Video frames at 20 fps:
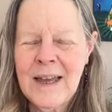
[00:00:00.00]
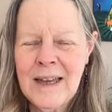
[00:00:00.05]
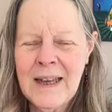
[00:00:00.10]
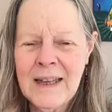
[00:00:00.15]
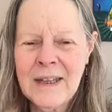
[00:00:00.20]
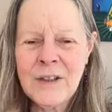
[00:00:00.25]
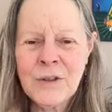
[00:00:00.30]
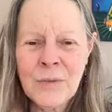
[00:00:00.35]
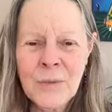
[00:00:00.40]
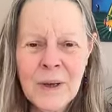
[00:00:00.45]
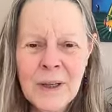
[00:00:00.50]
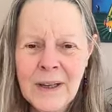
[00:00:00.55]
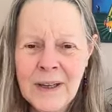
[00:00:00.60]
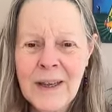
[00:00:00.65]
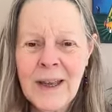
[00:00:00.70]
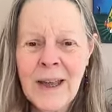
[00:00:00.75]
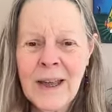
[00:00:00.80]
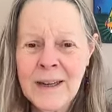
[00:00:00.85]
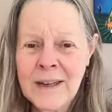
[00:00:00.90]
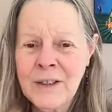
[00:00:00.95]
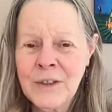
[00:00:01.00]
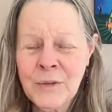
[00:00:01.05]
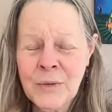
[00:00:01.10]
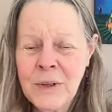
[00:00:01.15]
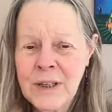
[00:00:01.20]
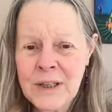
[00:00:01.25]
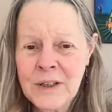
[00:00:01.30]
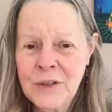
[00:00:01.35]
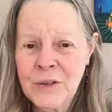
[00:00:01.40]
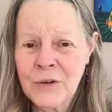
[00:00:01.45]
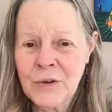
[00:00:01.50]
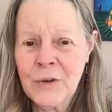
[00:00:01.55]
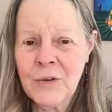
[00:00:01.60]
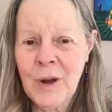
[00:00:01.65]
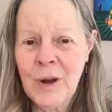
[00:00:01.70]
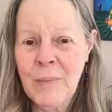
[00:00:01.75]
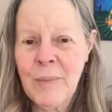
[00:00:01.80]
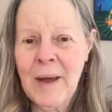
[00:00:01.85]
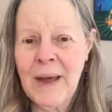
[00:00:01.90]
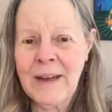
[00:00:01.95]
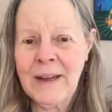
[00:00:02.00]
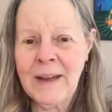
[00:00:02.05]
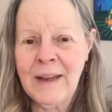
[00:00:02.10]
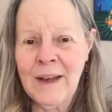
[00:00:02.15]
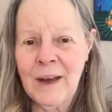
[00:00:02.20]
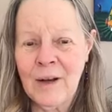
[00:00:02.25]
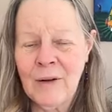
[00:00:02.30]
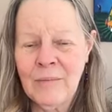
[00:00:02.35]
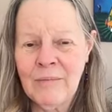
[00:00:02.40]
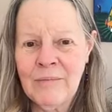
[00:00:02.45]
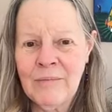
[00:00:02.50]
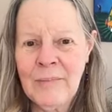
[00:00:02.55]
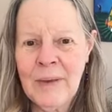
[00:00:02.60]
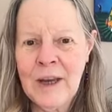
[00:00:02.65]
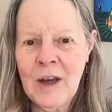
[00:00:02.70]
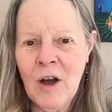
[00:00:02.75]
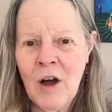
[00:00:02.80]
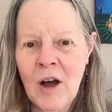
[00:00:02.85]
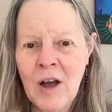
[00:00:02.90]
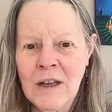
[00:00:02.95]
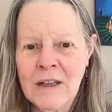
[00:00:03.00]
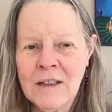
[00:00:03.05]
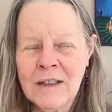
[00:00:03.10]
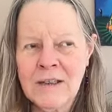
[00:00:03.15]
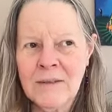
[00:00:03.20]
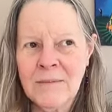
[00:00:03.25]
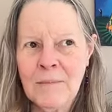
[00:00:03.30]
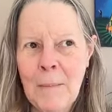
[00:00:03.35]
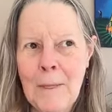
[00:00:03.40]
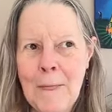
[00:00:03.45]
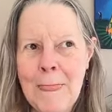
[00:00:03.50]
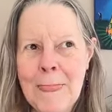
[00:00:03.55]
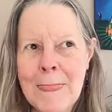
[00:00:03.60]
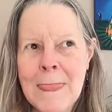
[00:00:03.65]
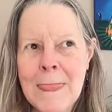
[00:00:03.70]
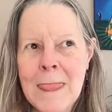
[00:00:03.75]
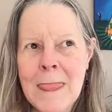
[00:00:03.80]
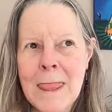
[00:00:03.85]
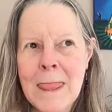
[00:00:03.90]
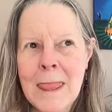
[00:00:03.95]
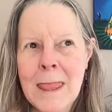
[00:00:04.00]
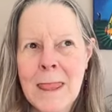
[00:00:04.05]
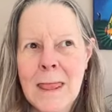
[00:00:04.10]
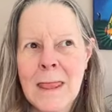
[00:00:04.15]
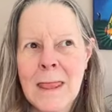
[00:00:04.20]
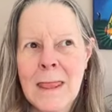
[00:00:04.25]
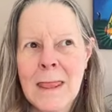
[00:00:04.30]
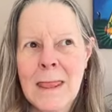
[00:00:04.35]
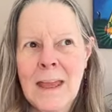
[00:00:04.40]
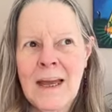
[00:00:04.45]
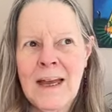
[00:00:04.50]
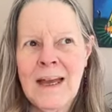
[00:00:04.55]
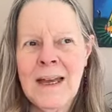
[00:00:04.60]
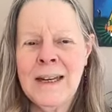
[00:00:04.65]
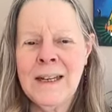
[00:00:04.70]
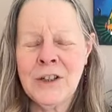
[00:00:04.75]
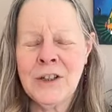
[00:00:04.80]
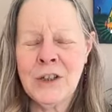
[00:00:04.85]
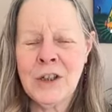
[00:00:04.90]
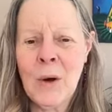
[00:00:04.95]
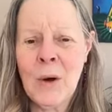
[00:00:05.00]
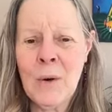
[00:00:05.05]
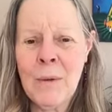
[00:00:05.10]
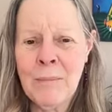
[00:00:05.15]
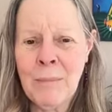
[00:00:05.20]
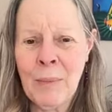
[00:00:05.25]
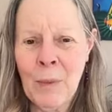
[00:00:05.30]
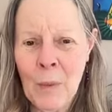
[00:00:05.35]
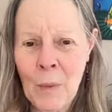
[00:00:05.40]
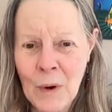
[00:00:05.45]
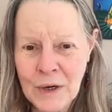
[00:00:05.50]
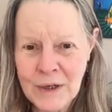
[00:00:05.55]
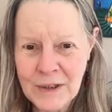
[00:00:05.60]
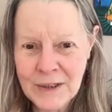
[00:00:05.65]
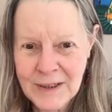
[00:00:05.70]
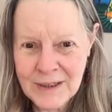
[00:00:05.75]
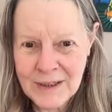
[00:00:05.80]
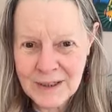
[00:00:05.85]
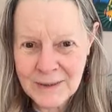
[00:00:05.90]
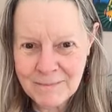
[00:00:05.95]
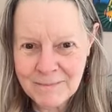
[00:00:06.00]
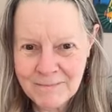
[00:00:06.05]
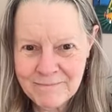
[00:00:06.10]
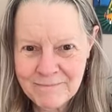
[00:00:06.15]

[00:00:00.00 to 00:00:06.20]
it's really a screwed up idea, because it is so important